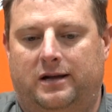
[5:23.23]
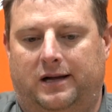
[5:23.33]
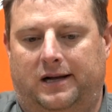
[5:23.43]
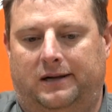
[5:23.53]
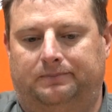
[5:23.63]

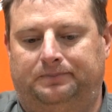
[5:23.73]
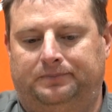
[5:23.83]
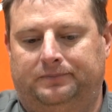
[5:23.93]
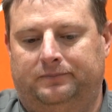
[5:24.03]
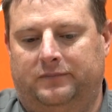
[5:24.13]

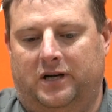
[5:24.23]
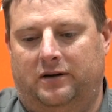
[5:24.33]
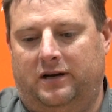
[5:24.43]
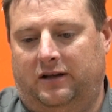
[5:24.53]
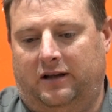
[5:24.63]
But
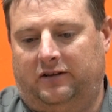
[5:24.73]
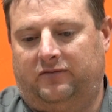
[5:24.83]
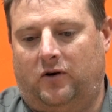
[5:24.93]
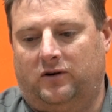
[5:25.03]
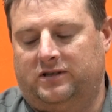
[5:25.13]
as
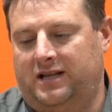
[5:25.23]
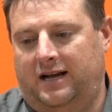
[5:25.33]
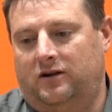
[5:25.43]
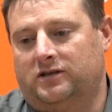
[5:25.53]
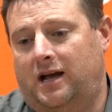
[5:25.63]
far as
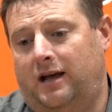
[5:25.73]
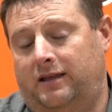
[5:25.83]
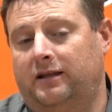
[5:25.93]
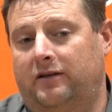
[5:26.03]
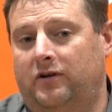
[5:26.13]
that goes, I
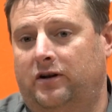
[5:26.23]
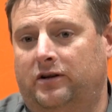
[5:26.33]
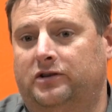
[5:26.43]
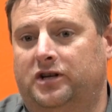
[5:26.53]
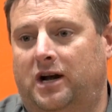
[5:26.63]
think they've done a
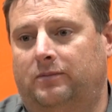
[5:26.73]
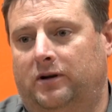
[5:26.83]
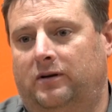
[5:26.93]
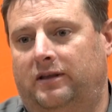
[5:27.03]
good job, though.